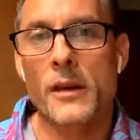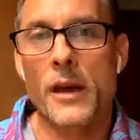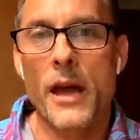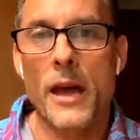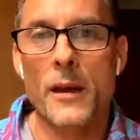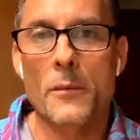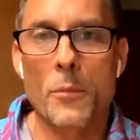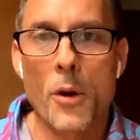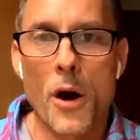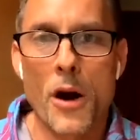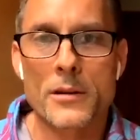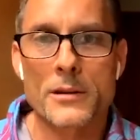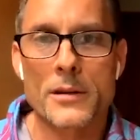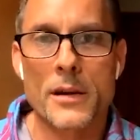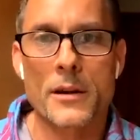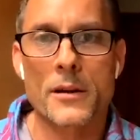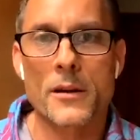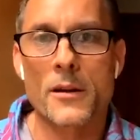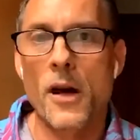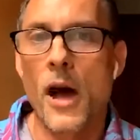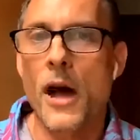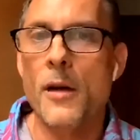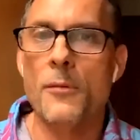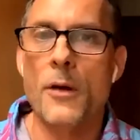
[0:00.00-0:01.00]
bartender.
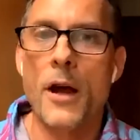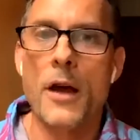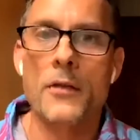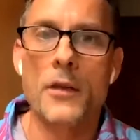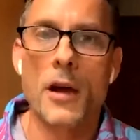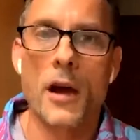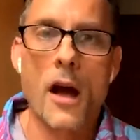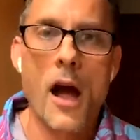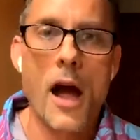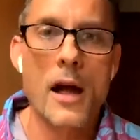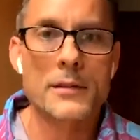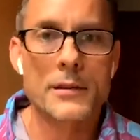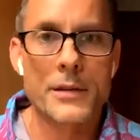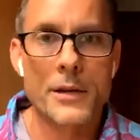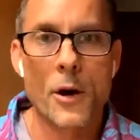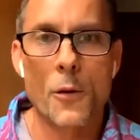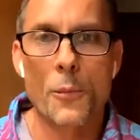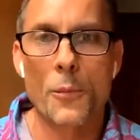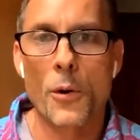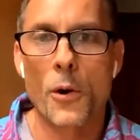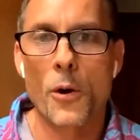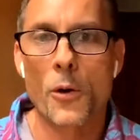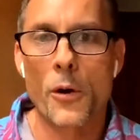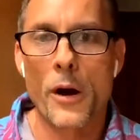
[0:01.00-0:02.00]
I ran the cocktail
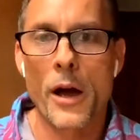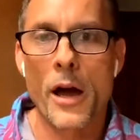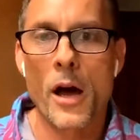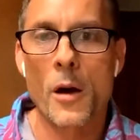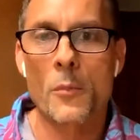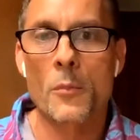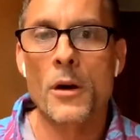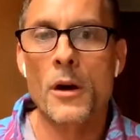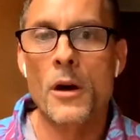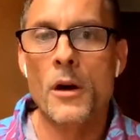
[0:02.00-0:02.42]
program.